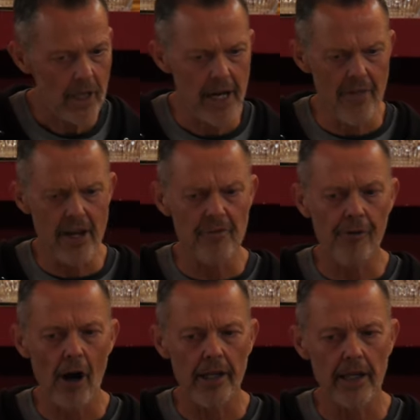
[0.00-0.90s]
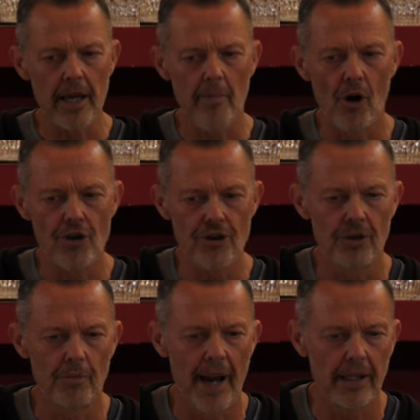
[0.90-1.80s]
And then finally,
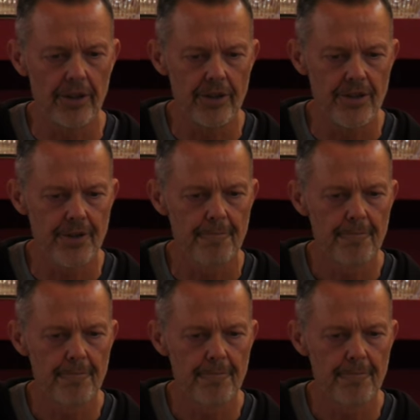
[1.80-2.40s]
emotional balance,